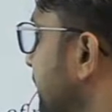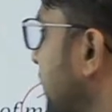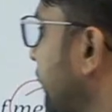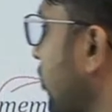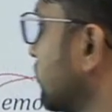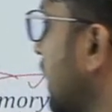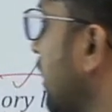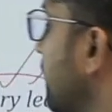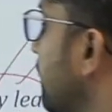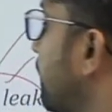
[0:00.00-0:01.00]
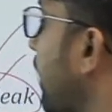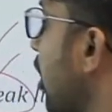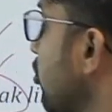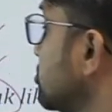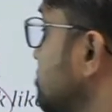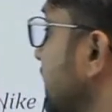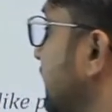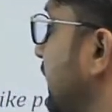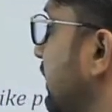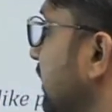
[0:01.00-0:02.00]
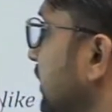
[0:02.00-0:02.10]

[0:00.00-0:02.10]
perform the bound checking,